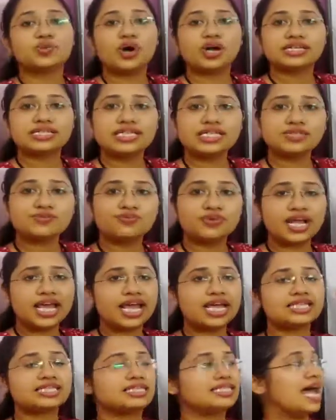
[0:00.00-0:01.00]
what is
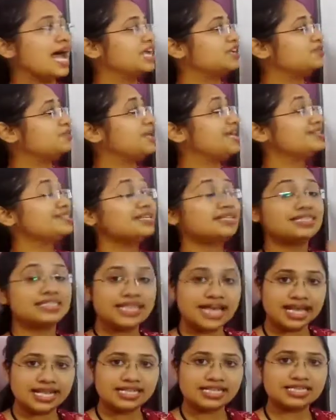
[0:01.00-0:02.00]
phrase? That makes a
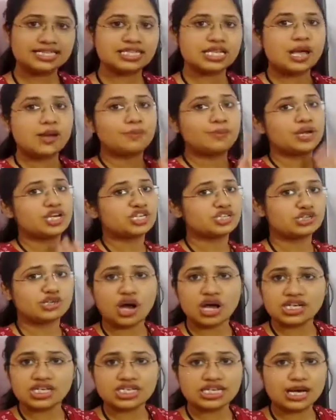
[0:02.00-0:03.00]
sense but
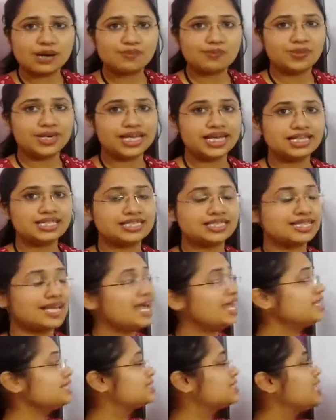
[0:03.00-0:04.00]
not complete
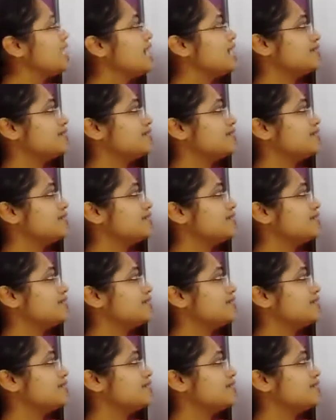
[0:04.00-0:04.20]
sense,